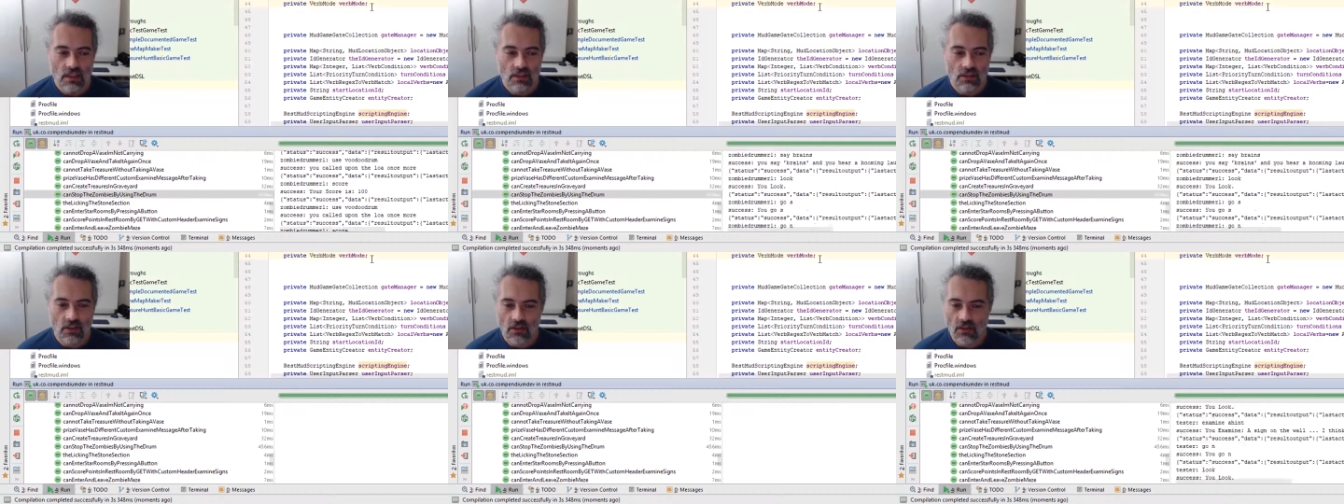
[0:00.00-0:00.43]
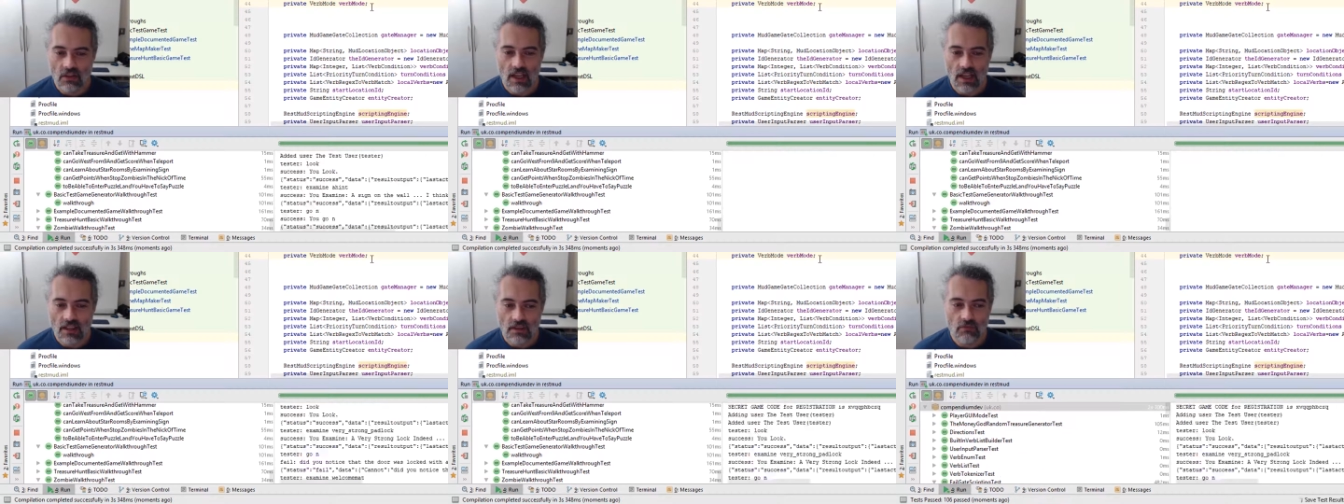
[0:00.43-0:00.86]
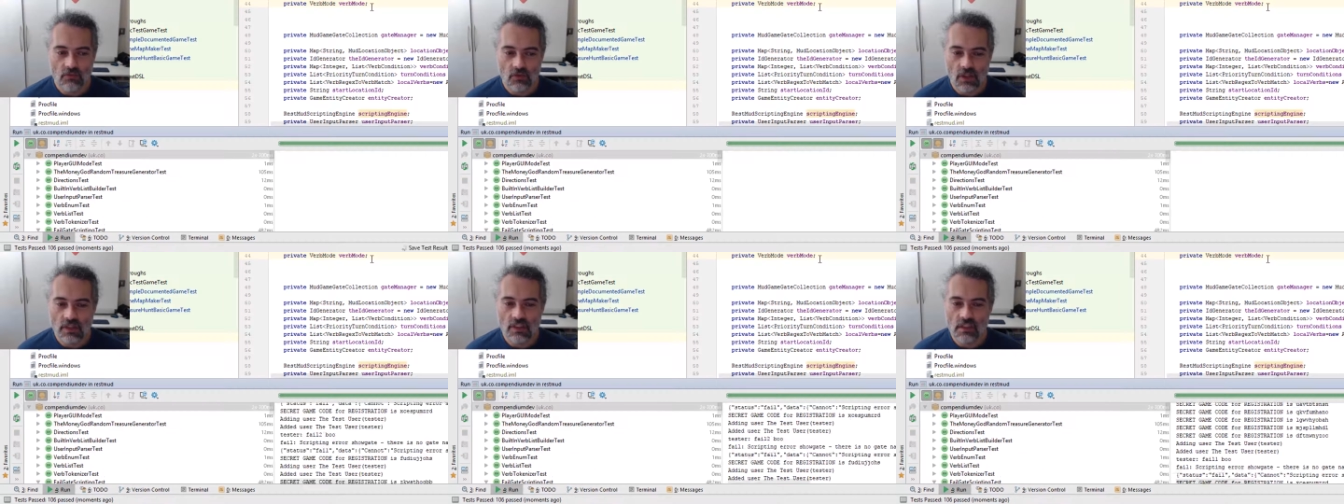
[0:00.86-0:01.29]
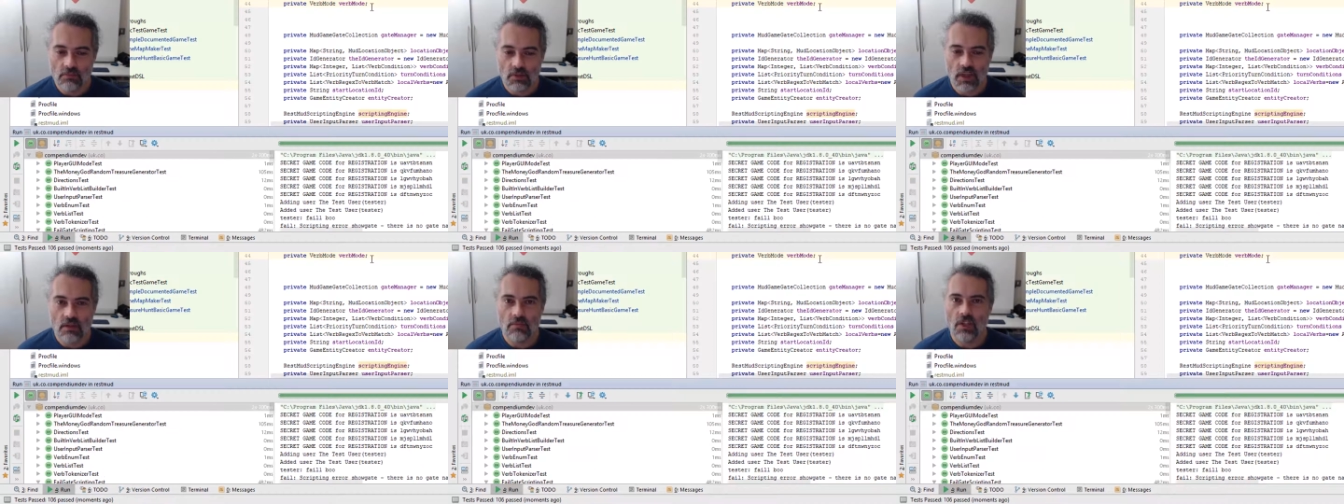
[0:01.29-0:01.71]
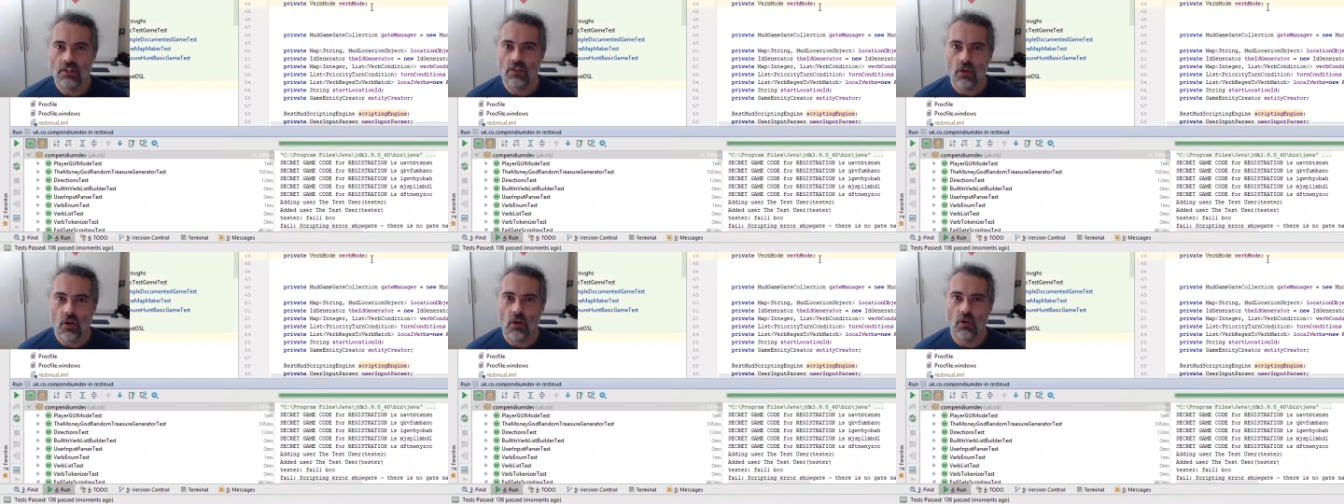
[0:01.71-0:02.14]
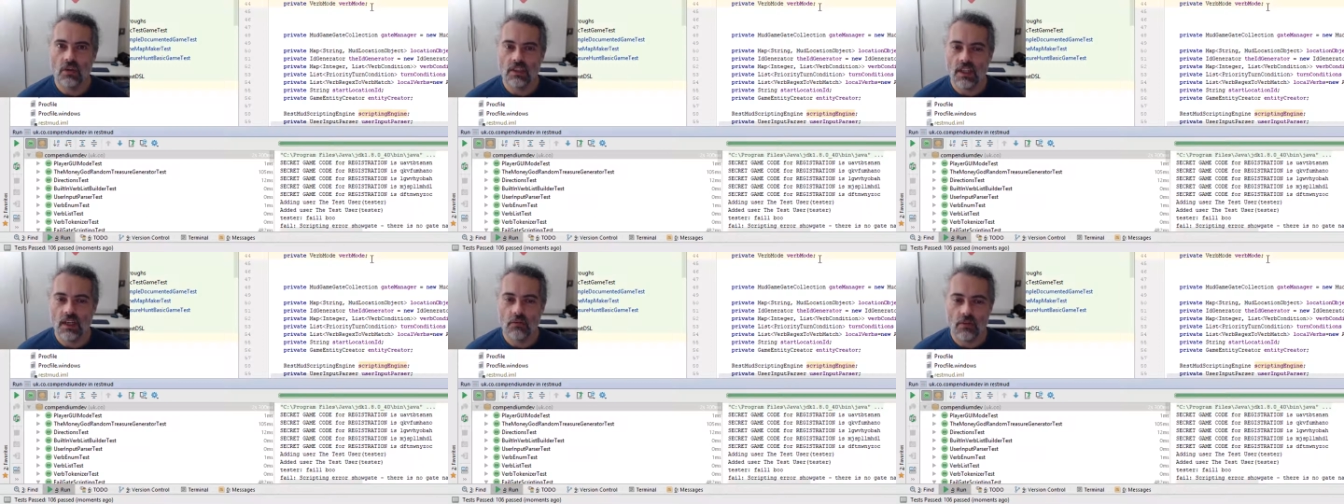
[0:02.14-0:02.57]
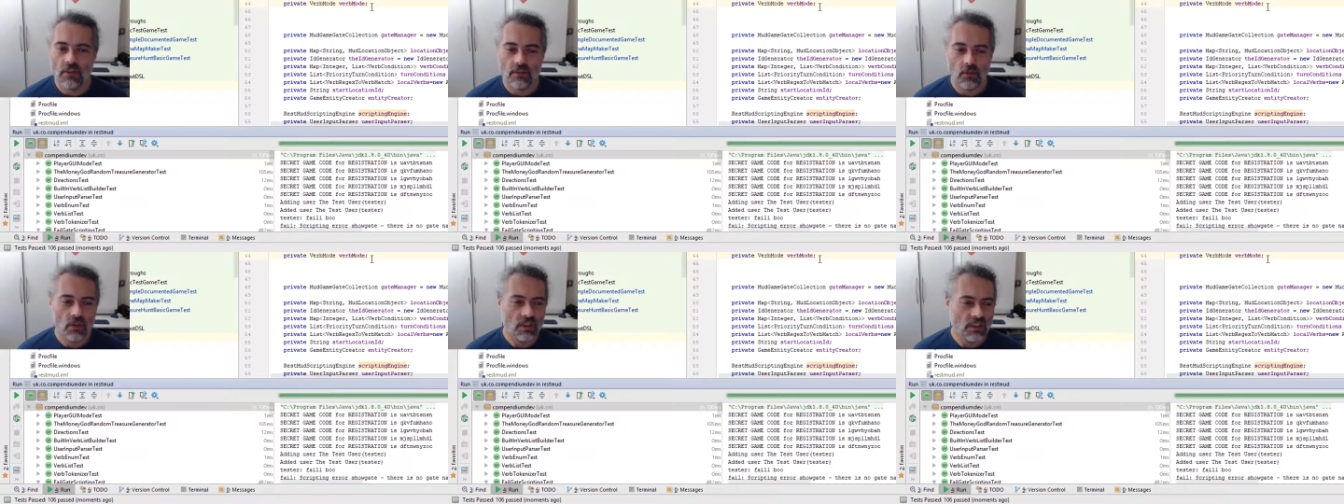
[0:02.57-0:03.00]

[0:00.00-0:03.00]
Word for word: so I can run these pretty much all the time whenever I want.